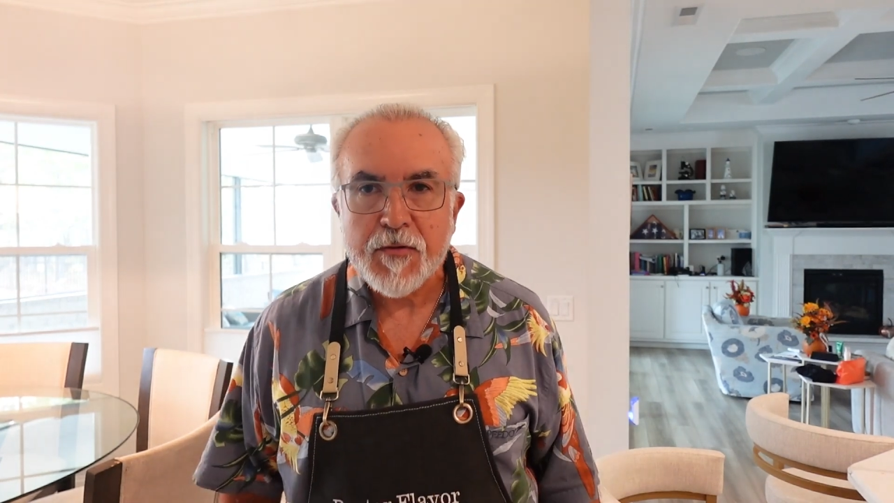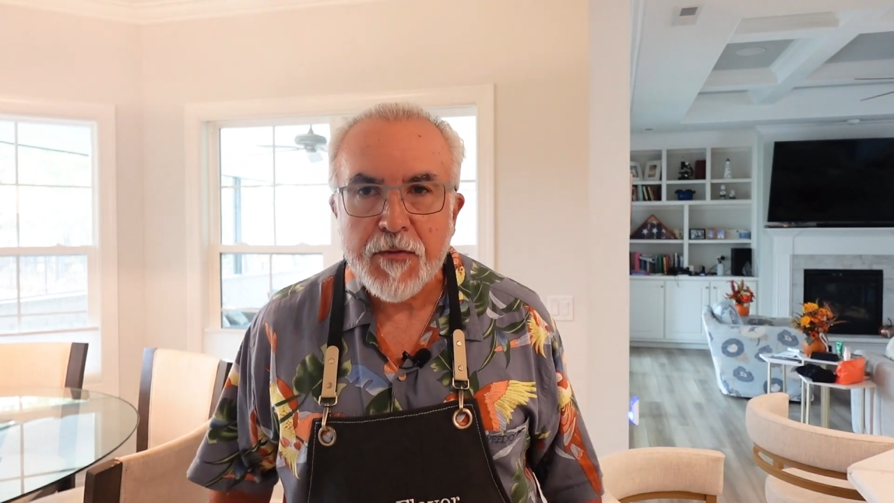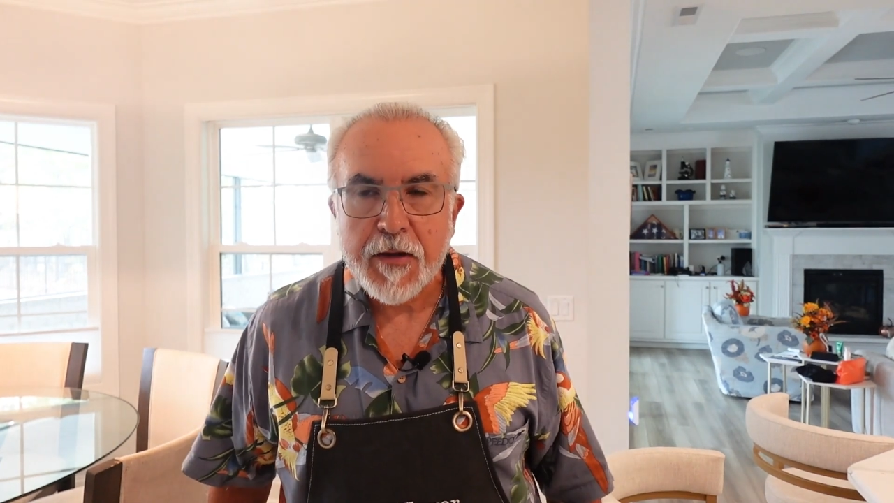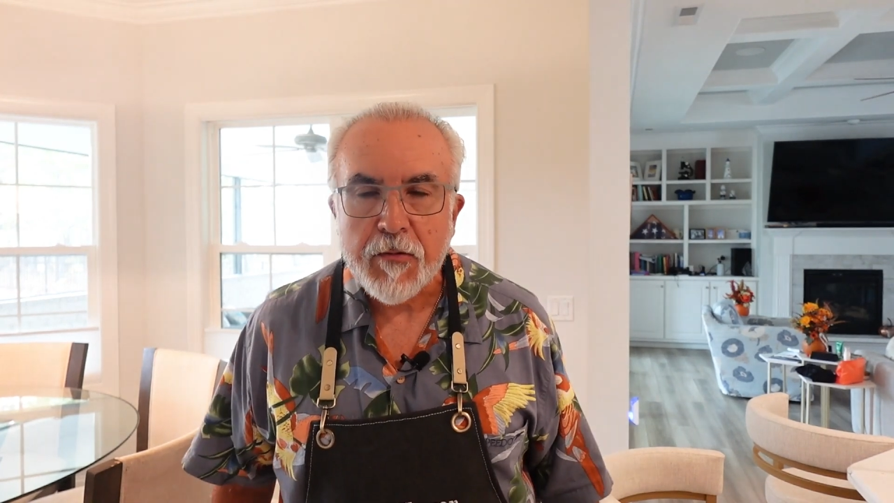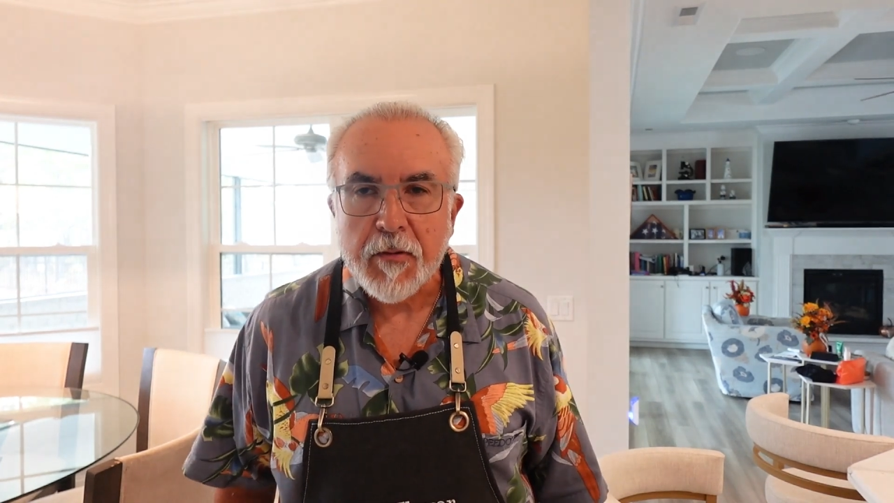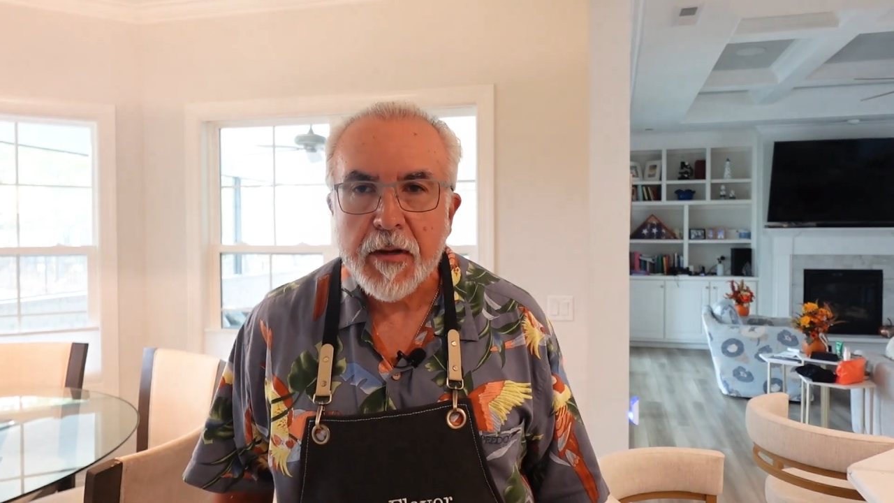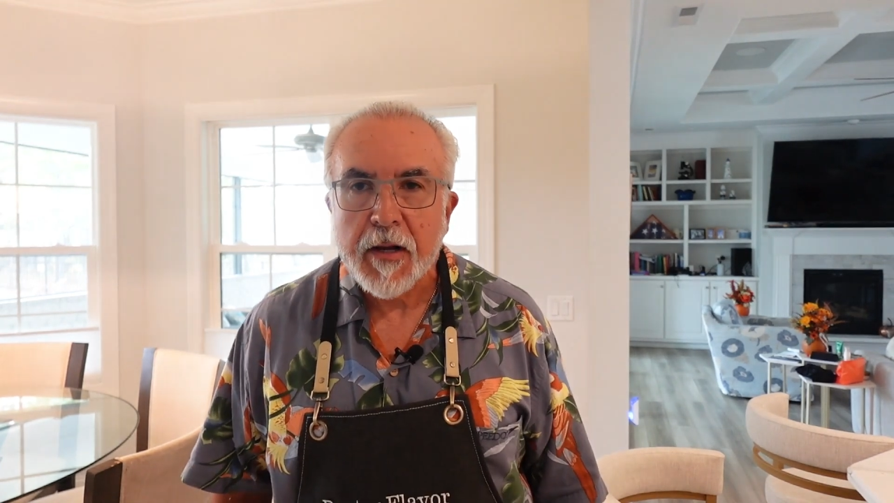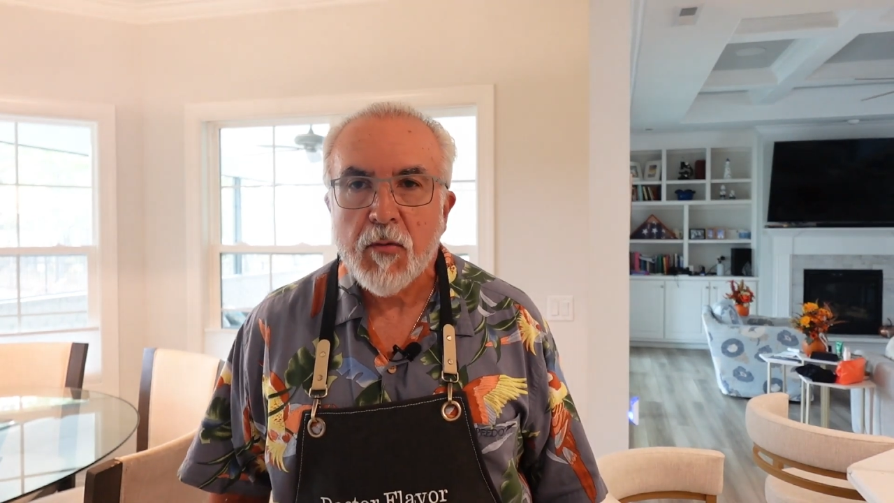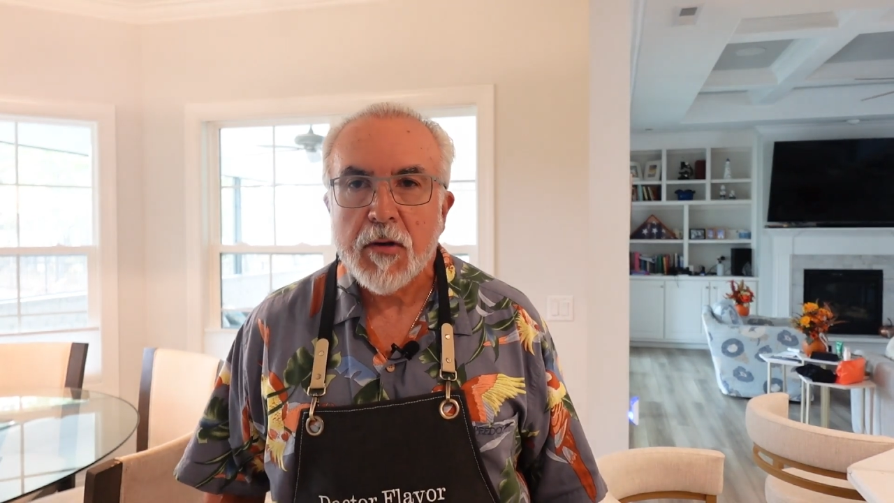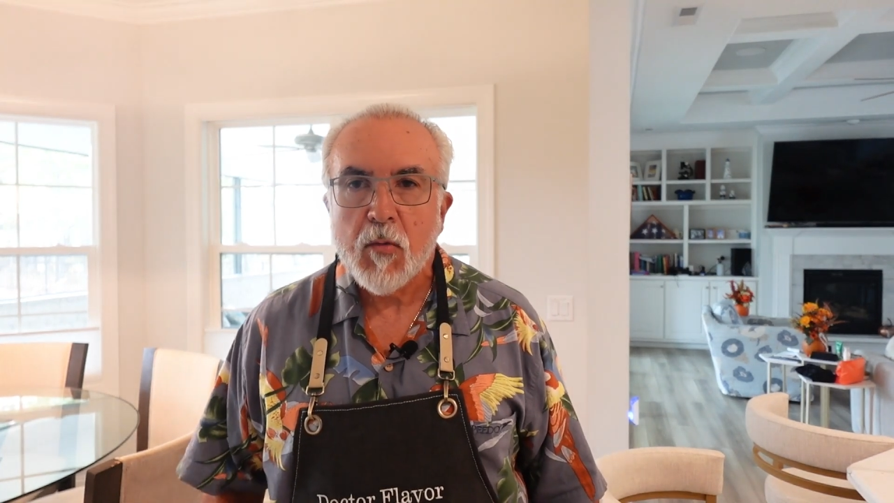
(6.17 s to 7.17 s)
Flavor,
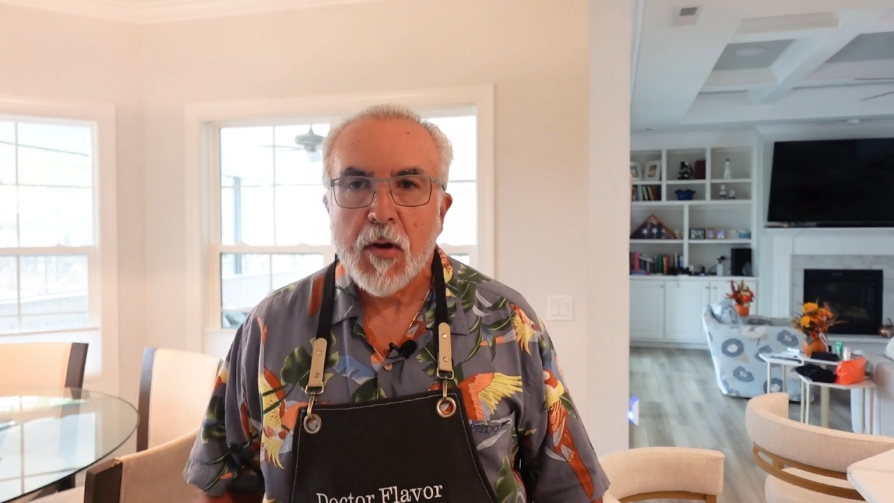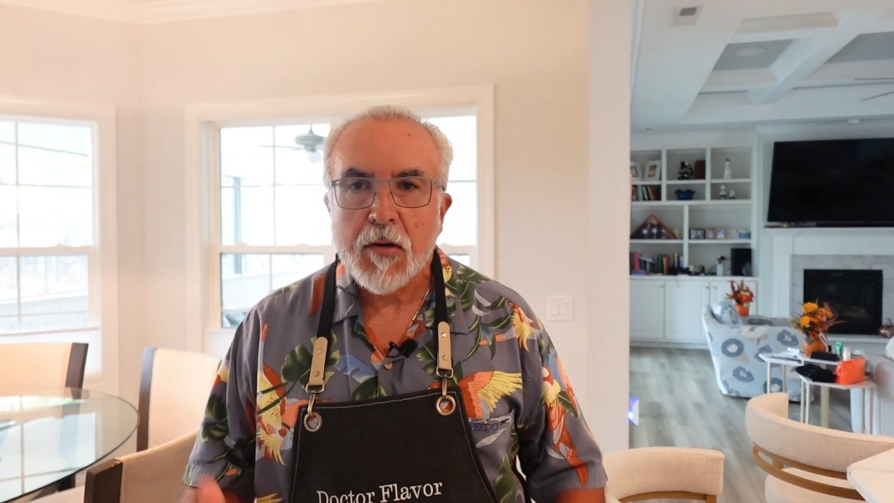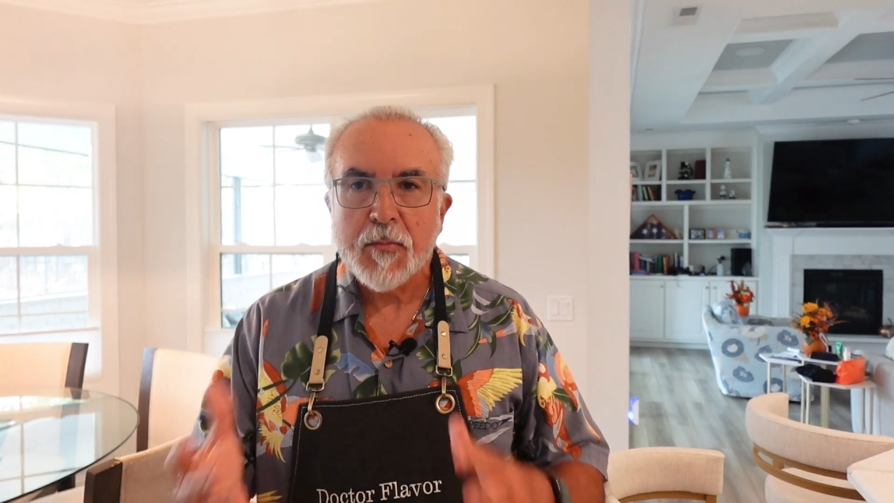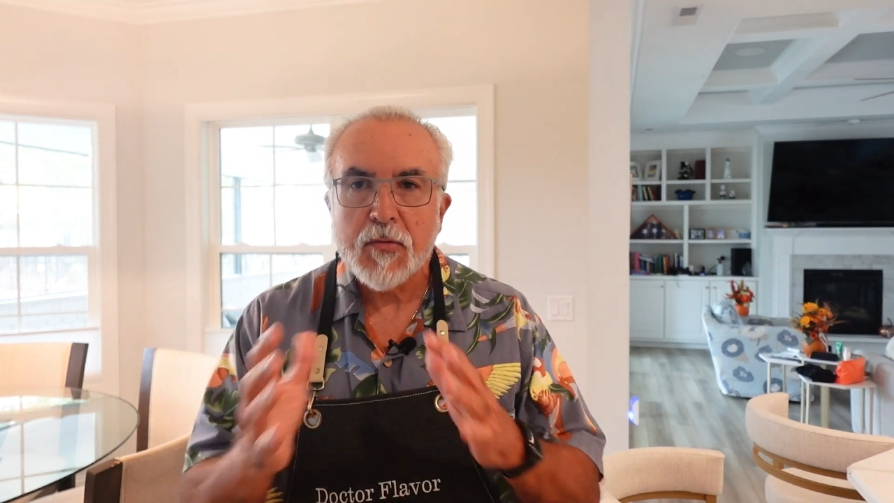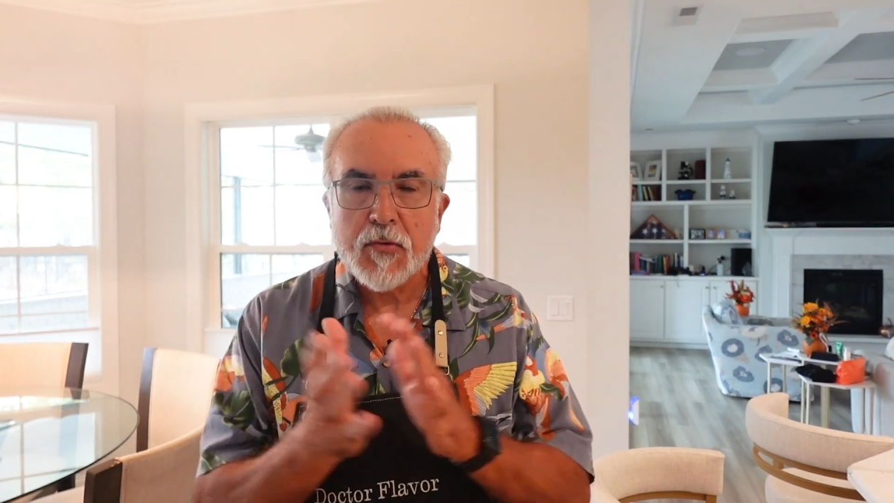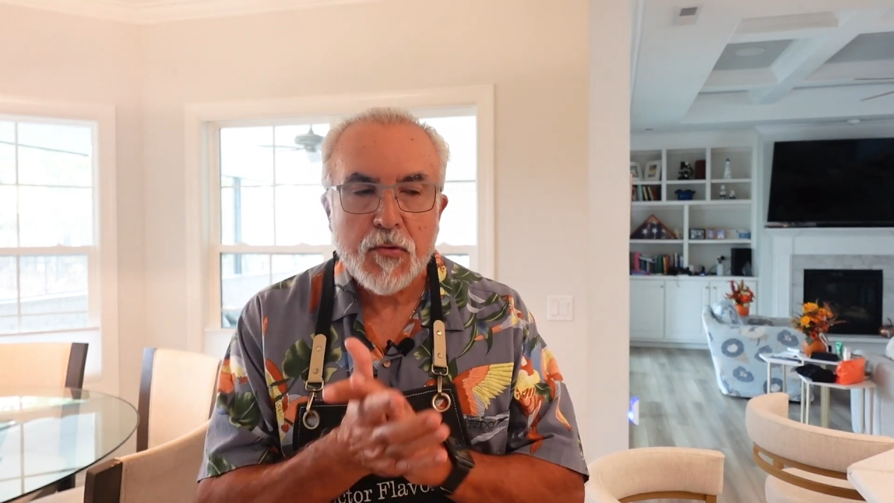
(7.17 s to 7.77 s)
and I want to welcome you